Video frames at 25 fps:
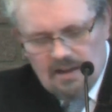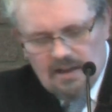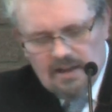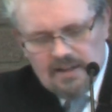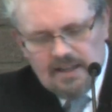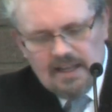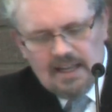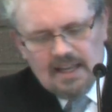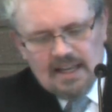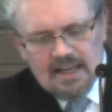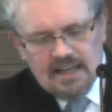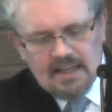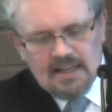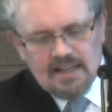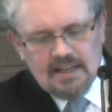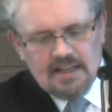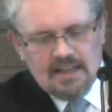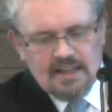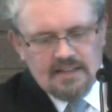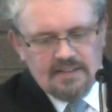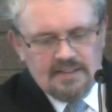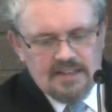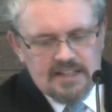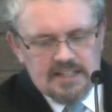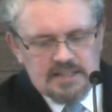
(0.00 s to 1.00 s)
And here
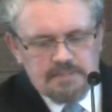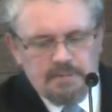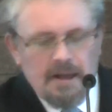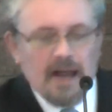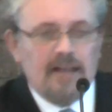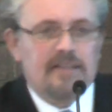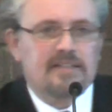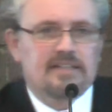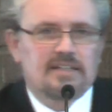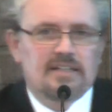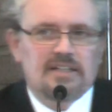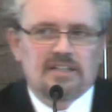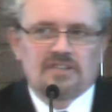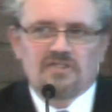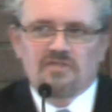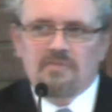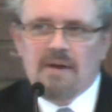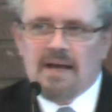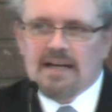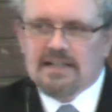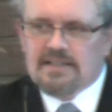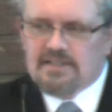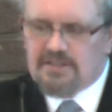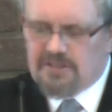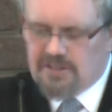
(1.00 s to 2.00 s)
in this passage from
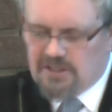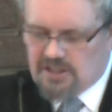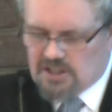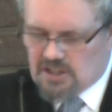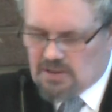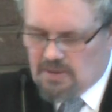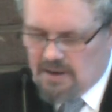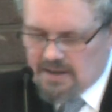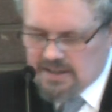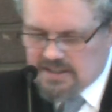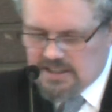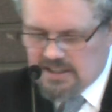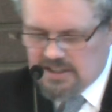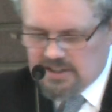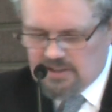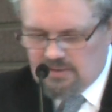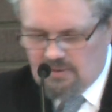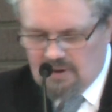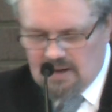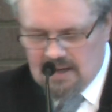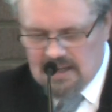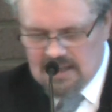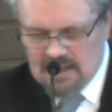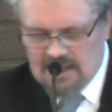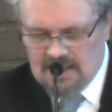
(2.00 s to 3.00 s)
Exodus
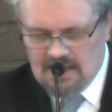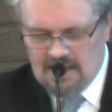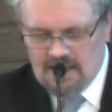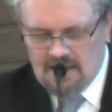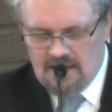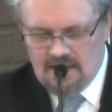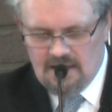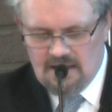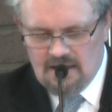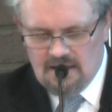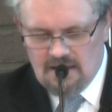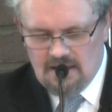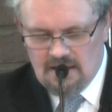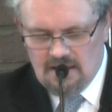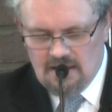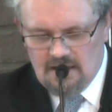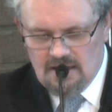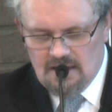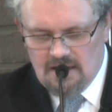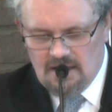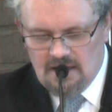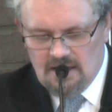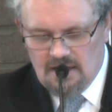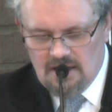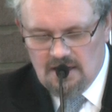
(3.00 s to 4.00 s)
23,
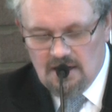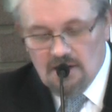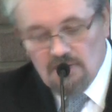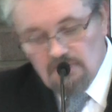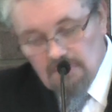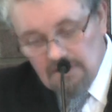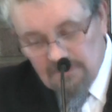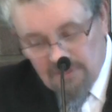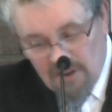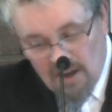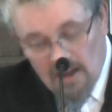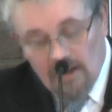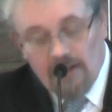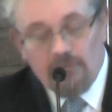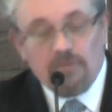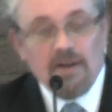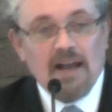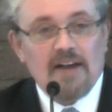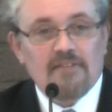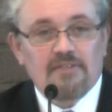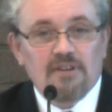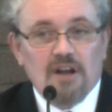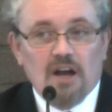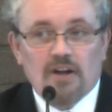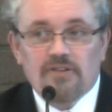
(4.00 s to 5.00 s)
we
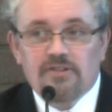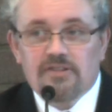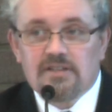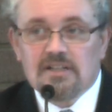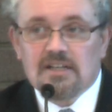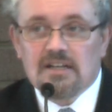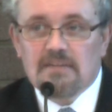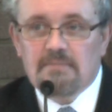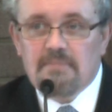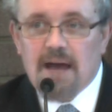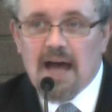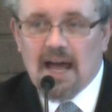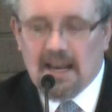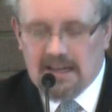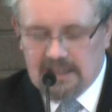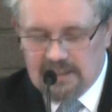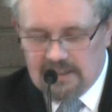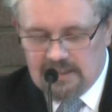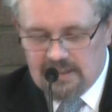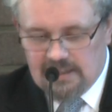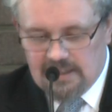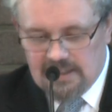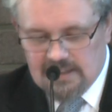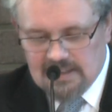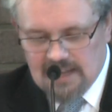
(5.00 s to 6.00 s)
have God's
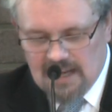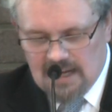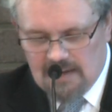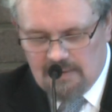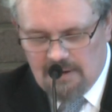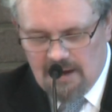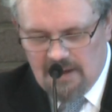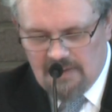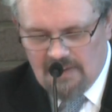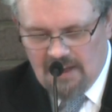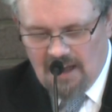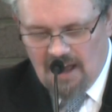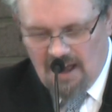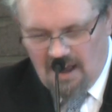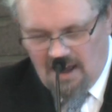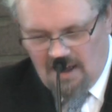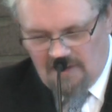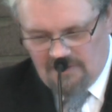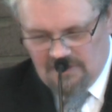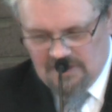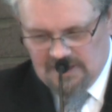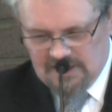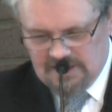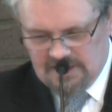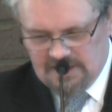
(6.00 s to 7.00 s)
command to celebrate the
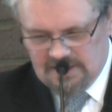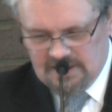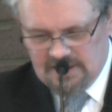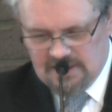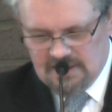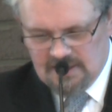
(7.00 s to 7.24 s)
harvest.